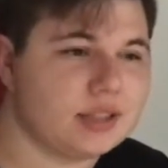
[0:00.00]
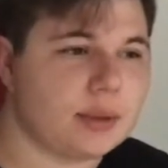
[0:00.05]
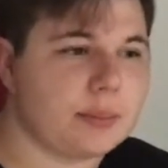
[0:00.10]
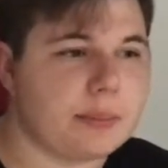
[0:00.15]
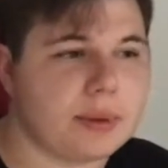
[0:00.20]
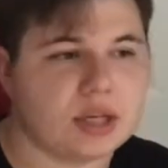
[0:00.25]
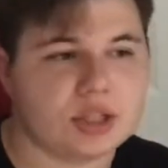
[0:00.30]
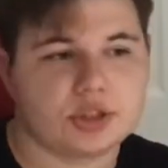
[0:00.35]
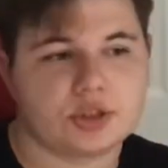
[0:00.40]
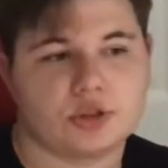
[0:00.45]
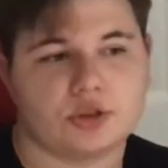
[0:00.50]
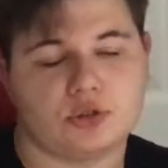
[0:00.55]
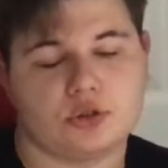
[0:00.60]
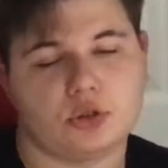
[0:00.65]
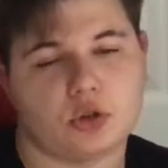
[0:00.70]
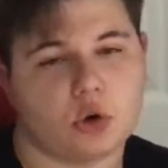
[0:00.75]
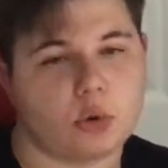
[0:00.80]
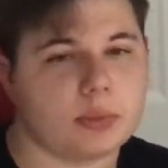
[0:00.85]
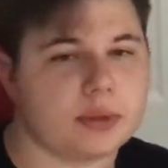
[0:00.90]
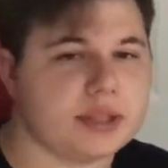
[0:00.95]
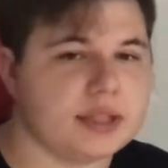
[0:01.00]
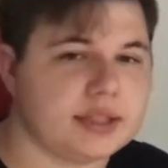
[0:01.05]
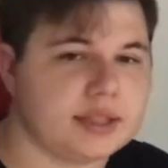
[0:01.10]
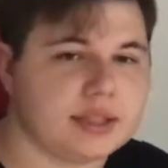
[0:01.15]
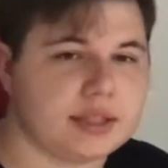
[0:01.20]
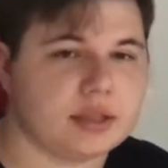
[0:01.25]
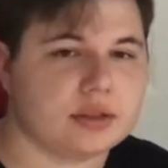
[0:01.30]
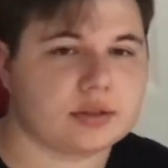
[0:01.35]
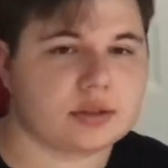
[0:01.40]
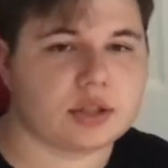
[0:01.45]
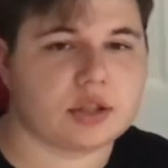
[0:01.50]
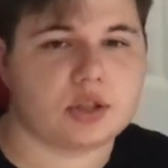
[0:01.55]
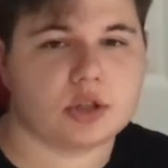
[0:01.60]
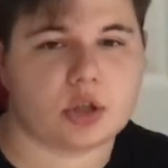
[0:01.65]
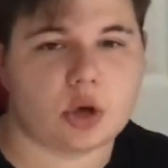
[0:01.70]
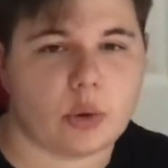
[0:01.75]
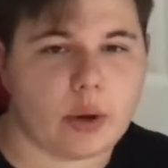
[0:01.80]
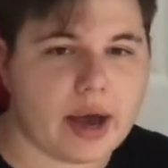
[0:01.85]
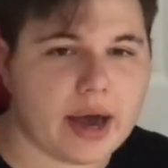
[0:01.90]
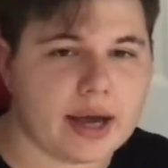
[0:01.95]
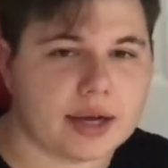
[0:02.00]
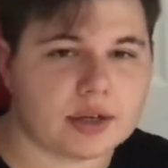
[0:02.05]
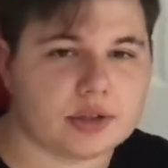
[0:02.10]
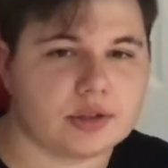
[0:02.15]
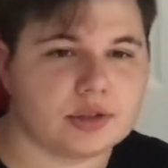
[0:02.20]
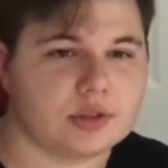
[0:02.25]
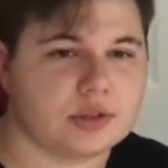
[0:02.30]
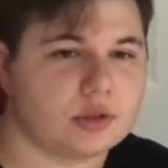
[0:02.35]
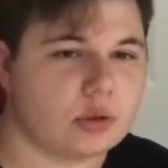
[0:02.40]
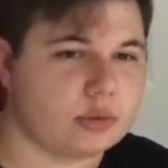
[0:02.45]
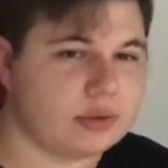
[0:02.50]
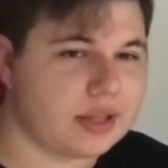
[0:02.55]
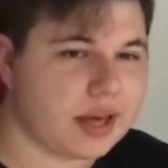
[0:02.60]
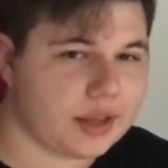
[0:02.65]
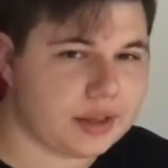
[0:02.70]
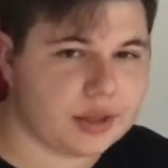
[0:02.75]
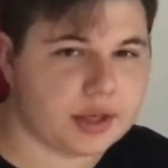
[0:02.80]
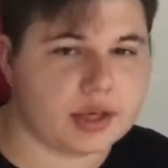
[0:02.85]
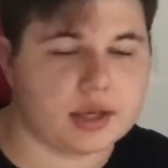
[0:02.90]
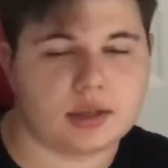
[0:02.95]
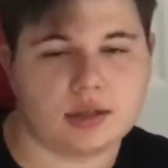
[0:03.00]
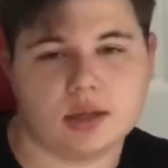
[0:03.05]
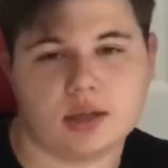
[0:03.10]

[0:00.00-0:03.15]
to make sure nobody steals it, no hackers, no nothing.